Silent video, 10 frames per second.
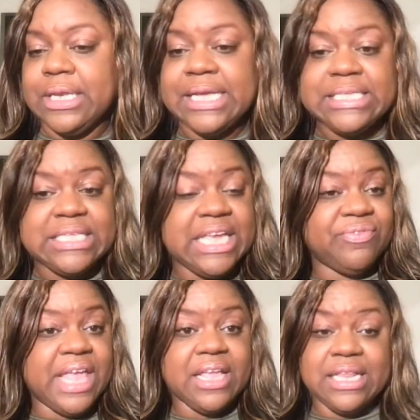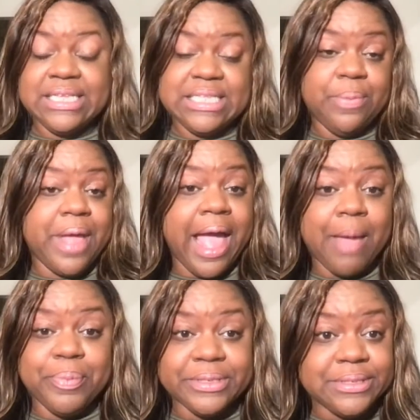let's see what
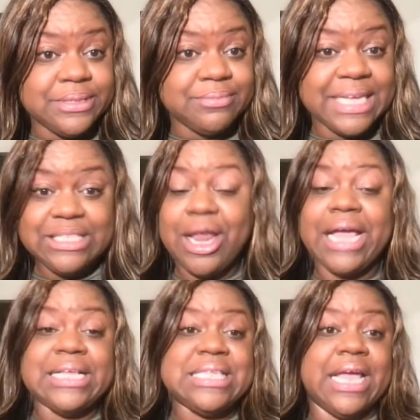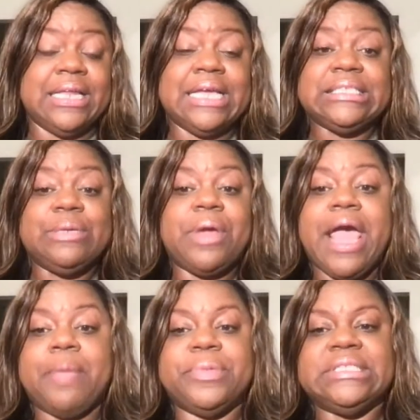happens. That's all I can say. Let's see what
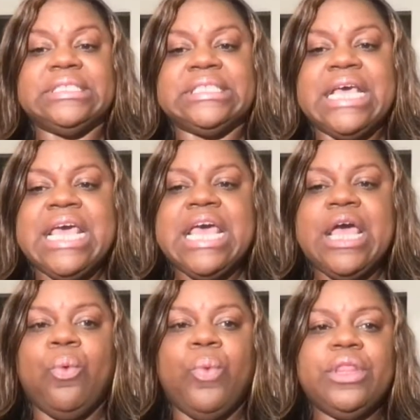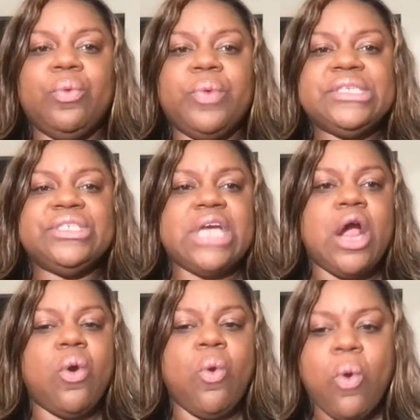happens. Is when the Wizards
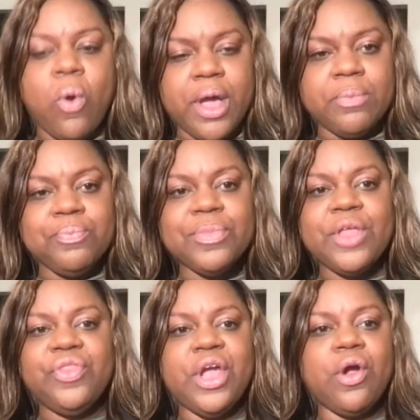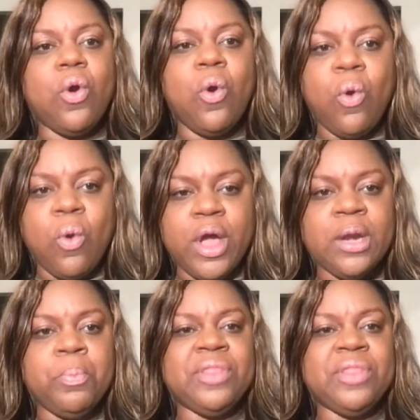are on, they're on,